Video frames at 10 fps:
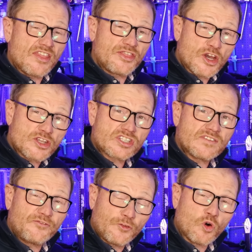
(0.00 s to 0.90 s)

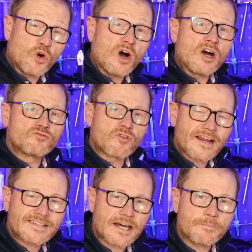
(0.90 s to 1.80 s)
34
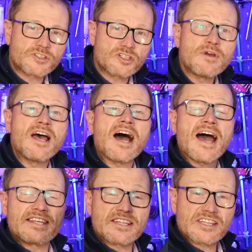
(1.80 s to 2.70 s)
right up to
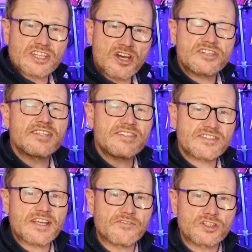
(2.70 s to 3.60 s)
a
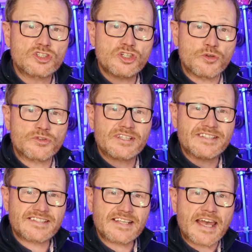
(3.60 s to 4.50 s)
37 tooth
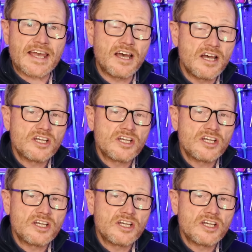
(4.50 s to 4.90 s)
cassette.